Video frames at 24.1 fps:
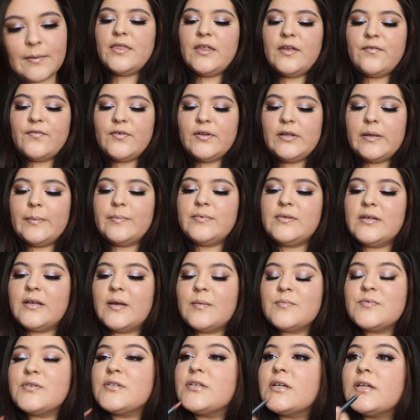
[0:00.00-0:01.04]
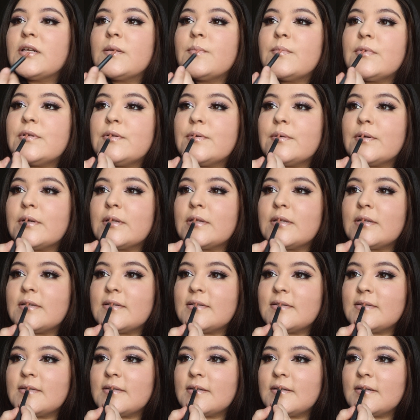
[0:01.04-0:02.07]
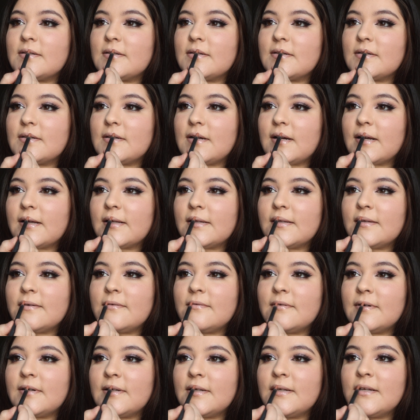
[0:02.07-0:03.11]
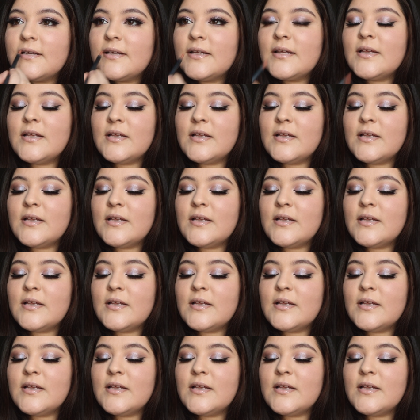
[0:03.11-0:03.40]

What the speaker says: I think for lipstick, I'm just gonna be doing this Kylie one.